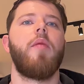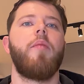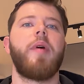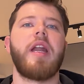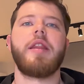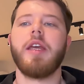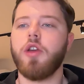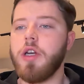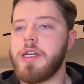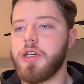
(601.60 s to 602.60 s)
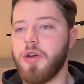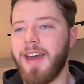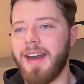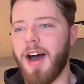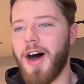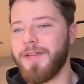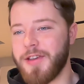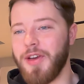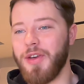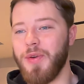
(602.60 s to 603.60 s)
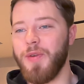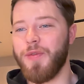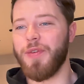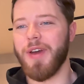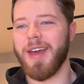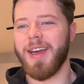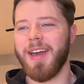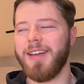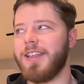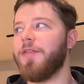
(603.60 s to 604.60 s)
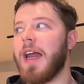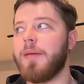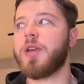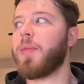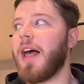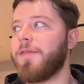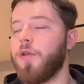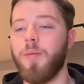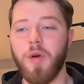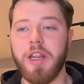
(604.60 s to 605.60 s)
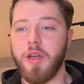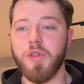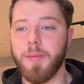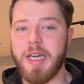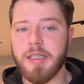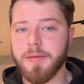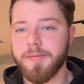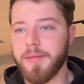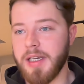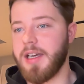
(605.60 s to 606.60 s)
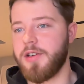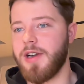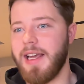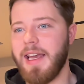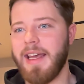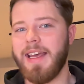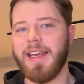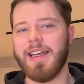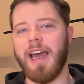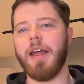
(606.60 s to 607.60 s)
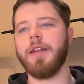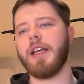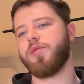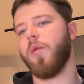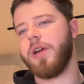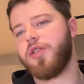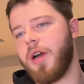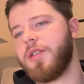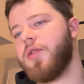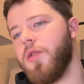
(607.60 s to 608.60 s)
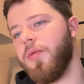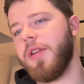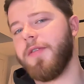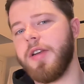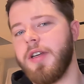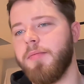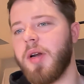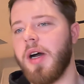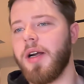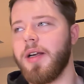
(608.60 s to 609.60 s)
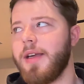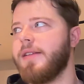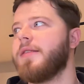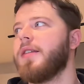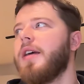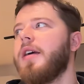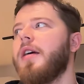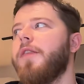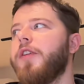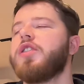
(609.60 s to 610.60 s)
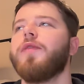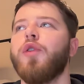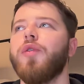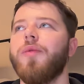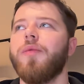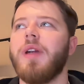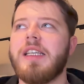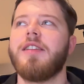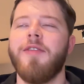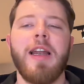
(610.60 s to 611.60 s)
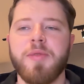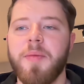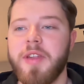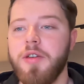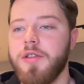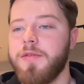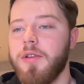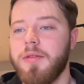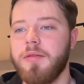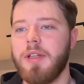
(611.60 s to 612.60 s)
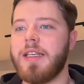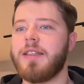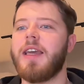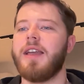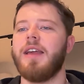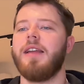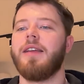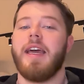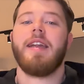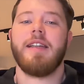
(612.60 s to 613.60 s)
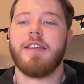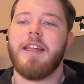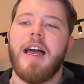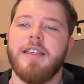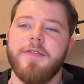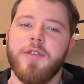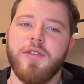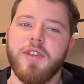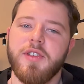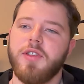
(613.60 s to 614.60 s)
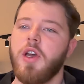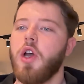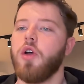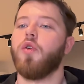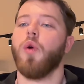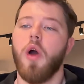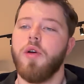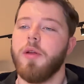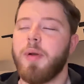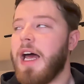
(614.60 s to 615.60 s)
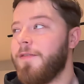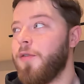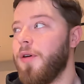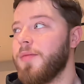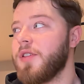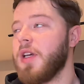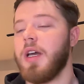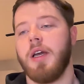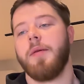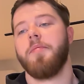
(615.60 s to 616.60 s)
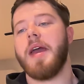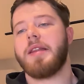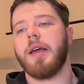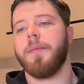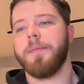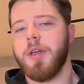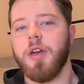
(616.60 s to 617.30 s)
But I think you need to do it after you've developed a platform with a user base, essentially. And that's what we're trying to do with Funded and Plug is, first of all, let's develop something useful. Let's get it into the hands of users, grow the platforms, make them,